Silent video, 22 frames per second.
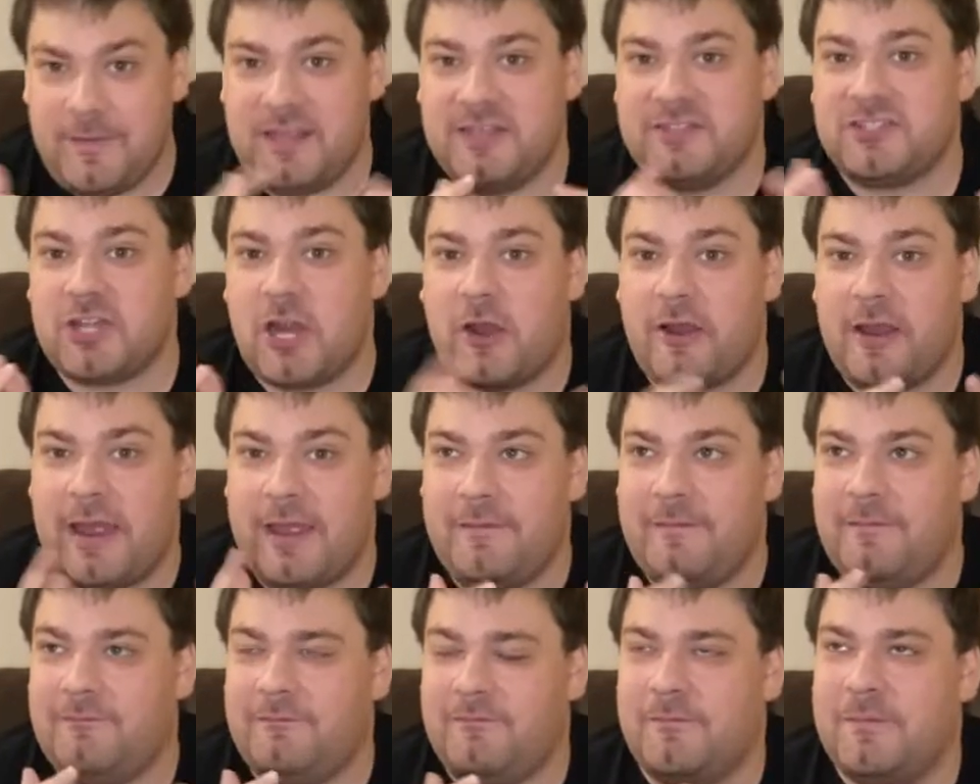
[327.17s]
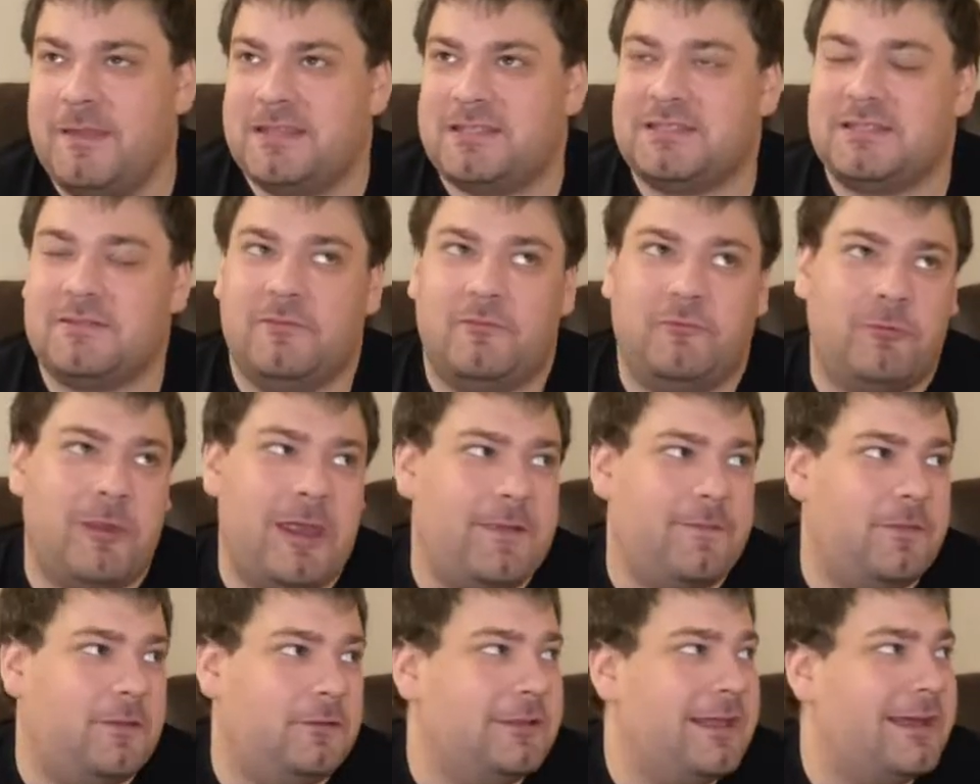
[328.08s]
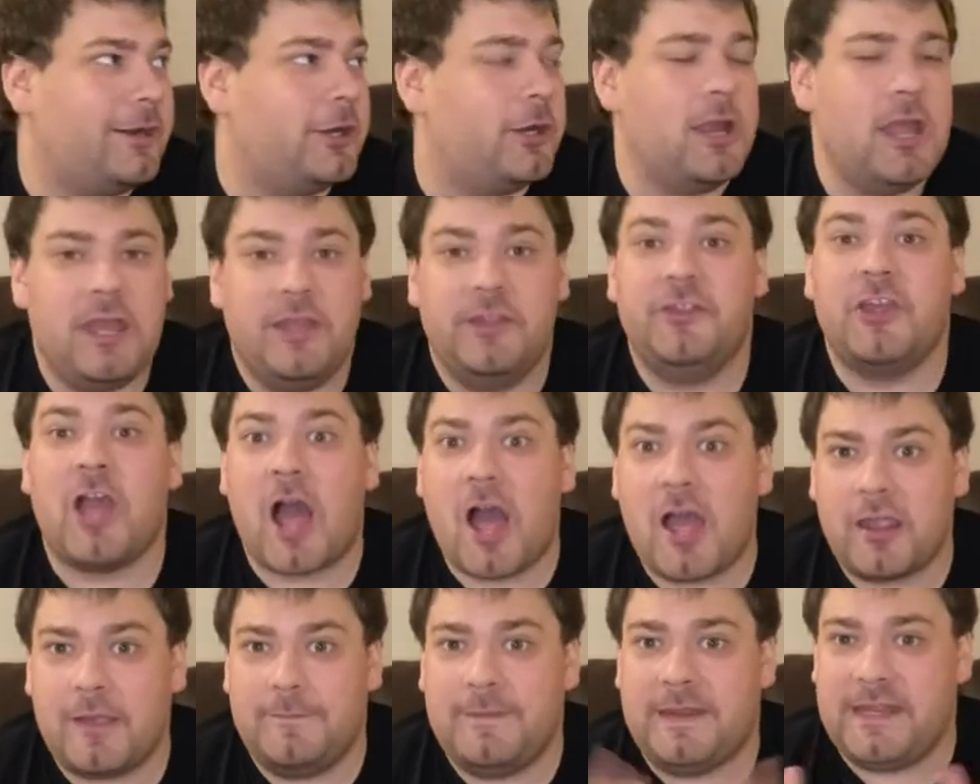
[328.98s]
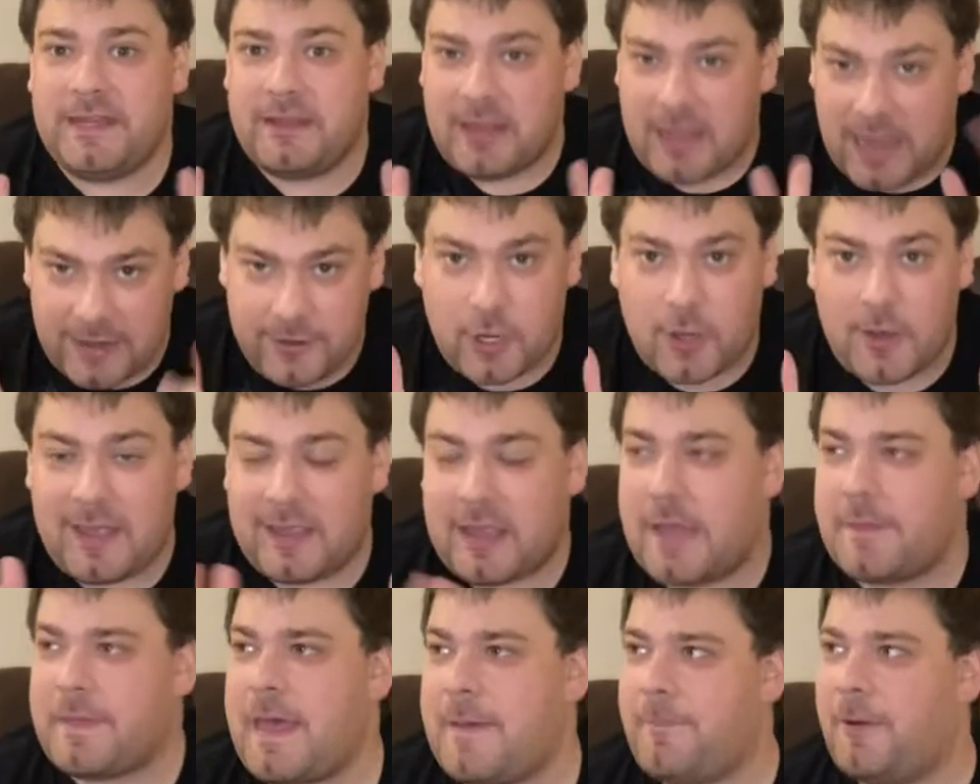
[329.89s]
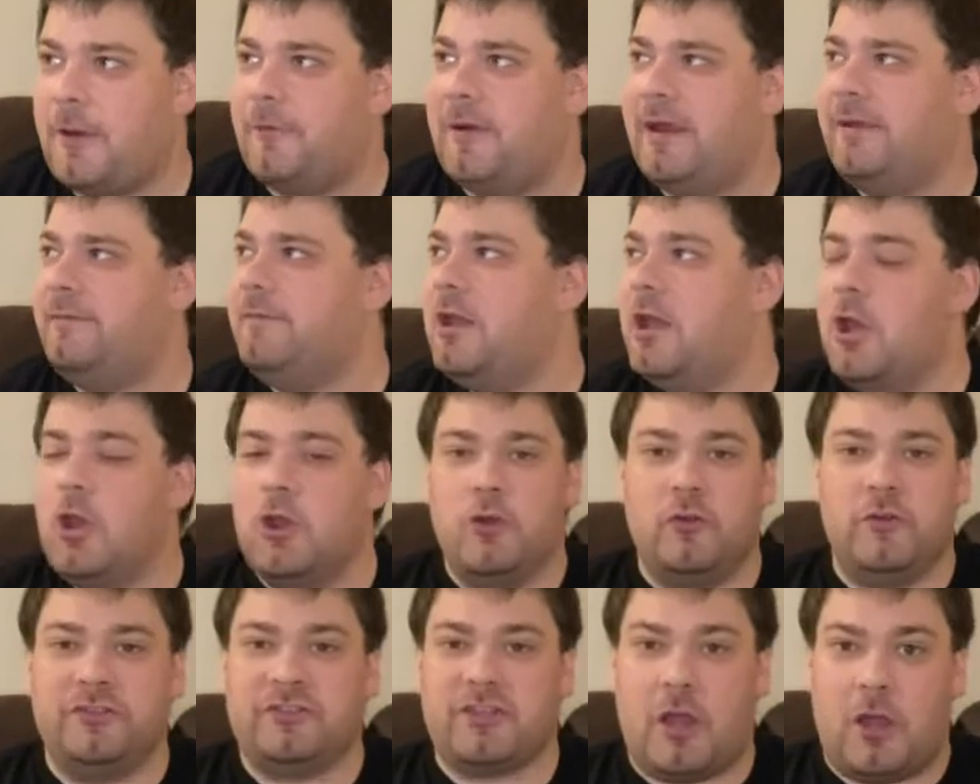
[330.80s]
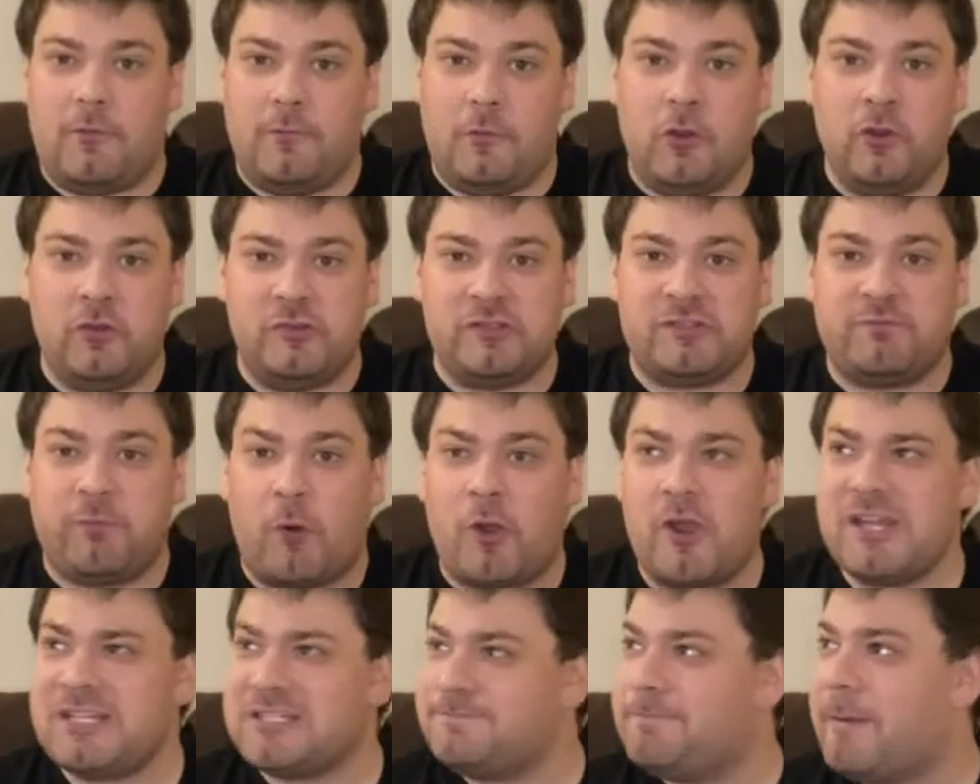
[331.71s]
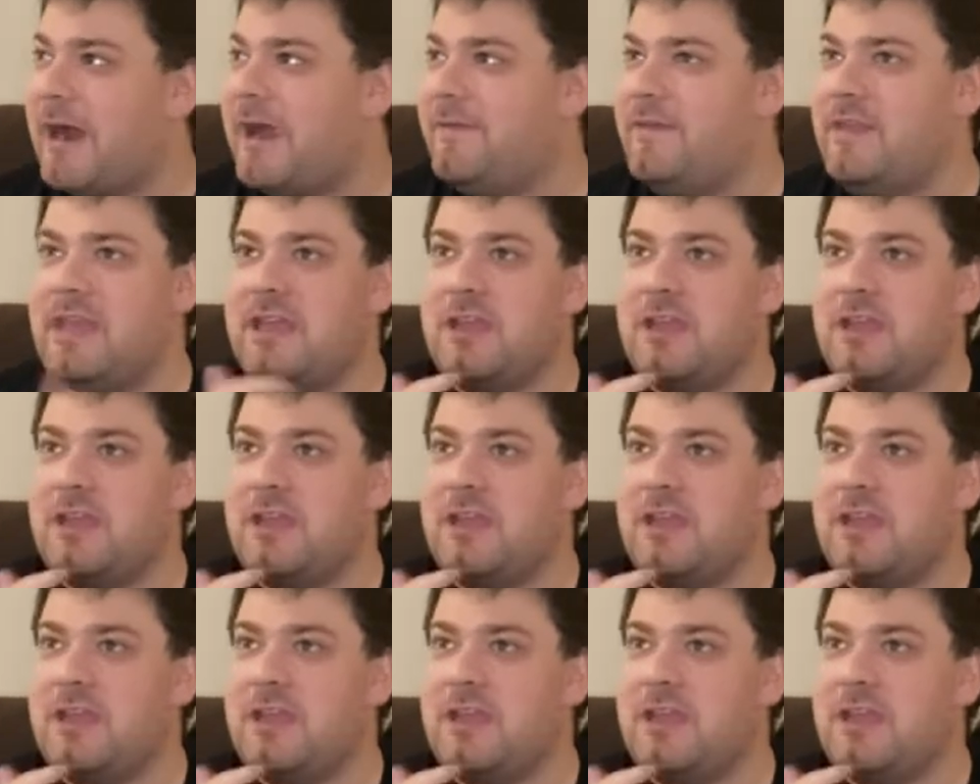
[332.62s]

Sorry, I misread the letter. Yagami. I know I got that part right. Who is voiced by the